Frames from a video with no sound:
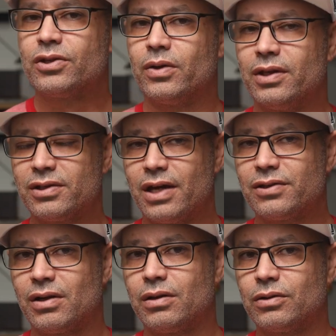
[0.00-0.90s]
So in this
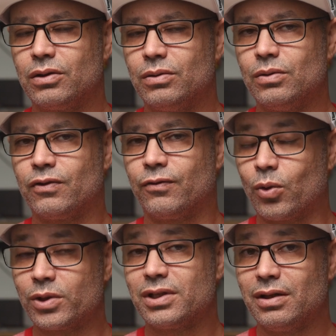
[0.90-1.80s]
case, I'll use
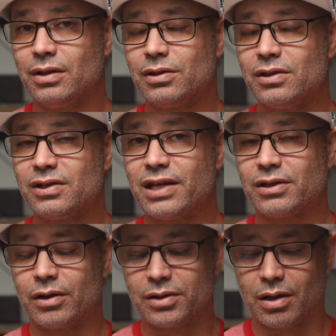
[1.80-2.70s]
14 inches as
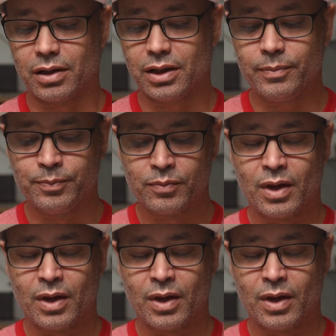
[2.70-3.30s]
our target,